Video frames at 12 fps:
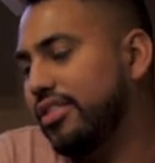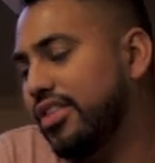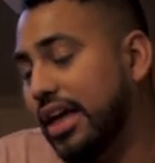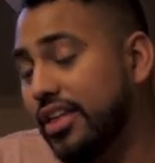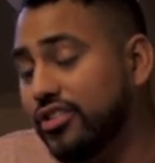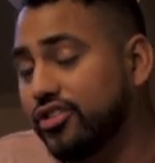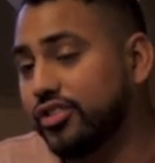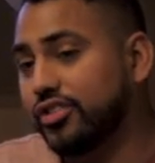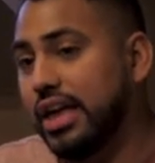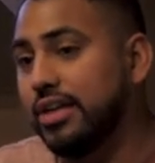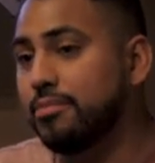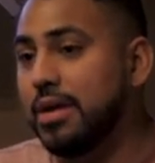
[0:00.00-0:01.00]
That's
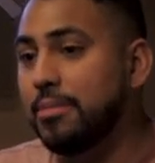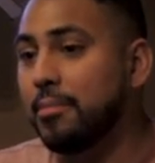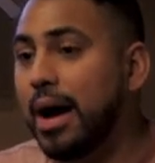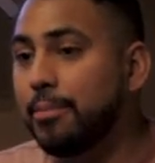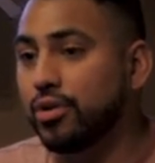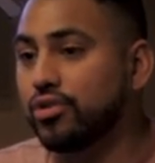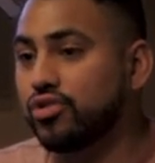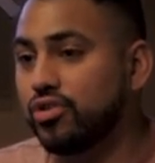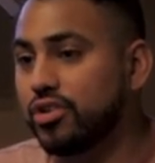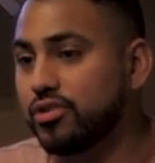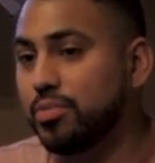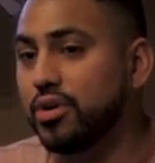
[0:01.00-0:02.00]
just in my
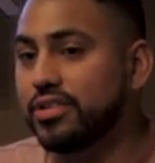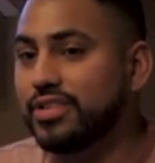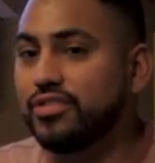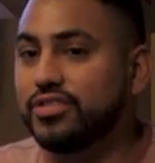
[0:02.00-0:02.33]
personal experience,